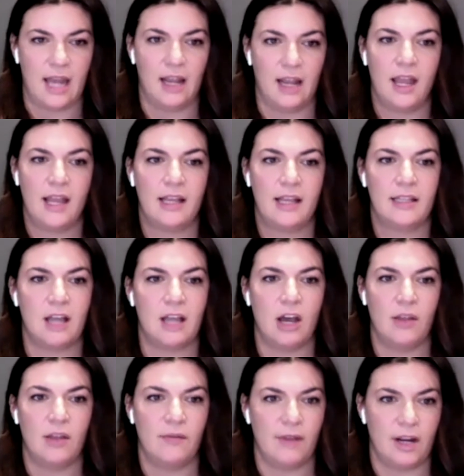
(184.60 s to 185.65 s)
and analyze
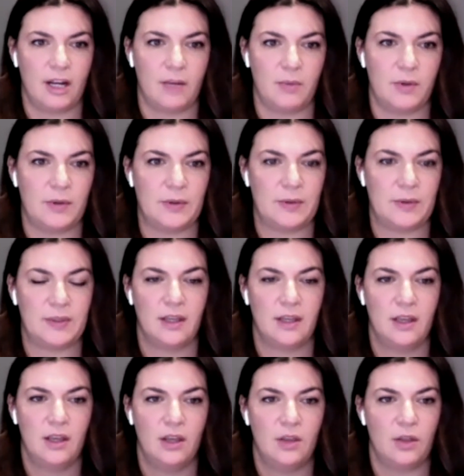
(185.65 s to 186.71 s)
all the variables
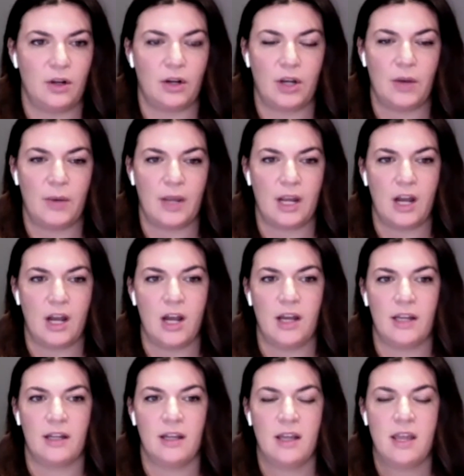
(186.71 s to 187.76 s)
that are going
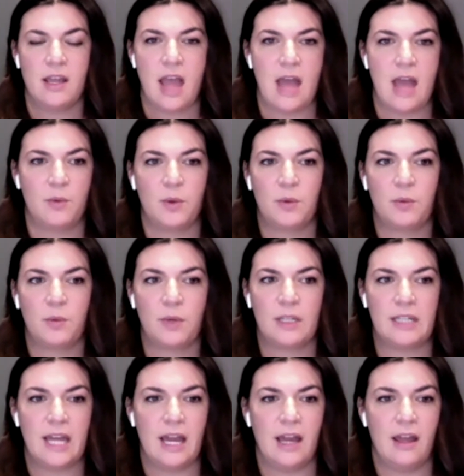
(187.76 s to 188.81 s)
on. And with
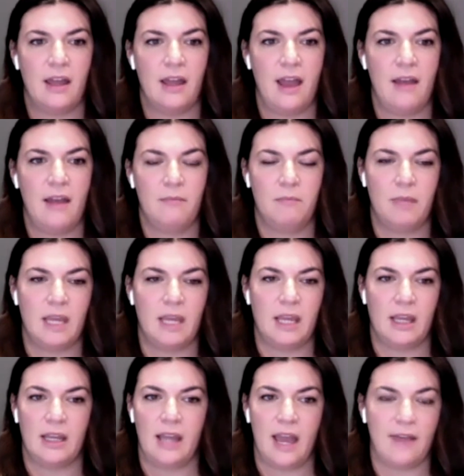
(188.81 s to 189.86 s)
retail
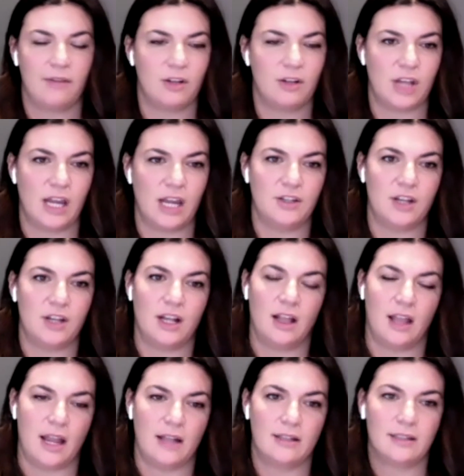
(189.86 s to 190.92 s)
being an
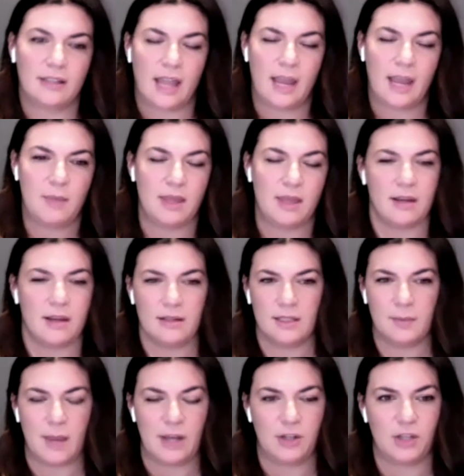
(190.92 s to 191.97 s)
ever-changing landscape, and then
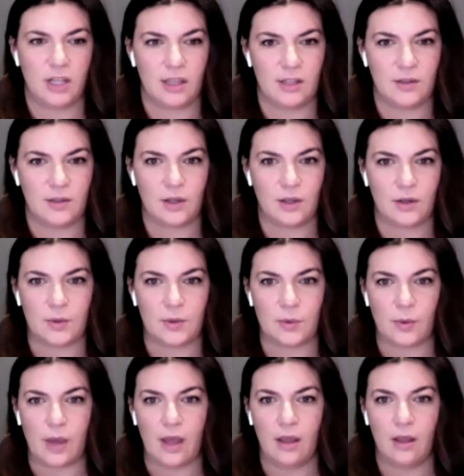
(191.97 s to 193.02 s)
especially this year as
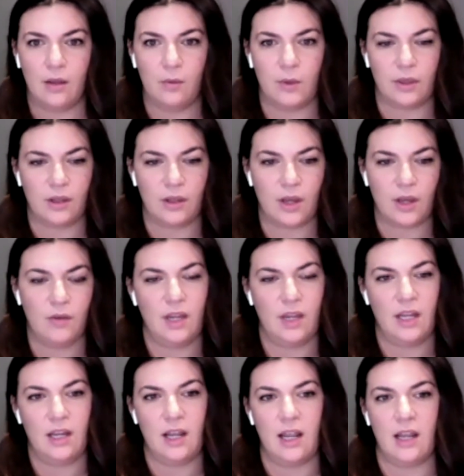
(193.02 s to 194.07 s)
well with
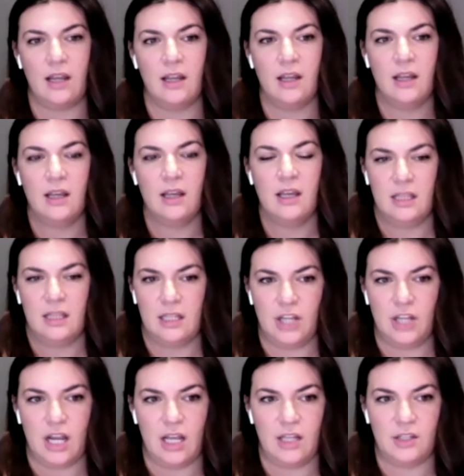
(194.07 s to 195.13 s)
COVID and
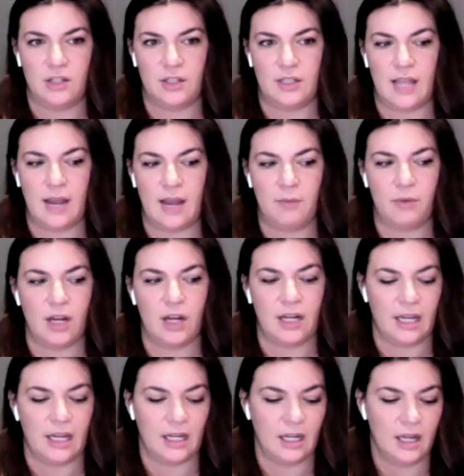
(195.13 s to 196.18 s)
the challenges that
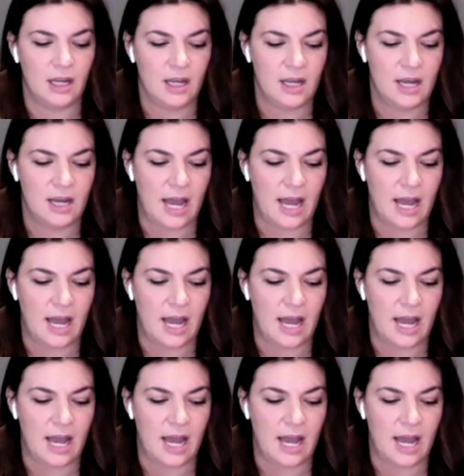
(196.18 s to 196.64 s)
brought in,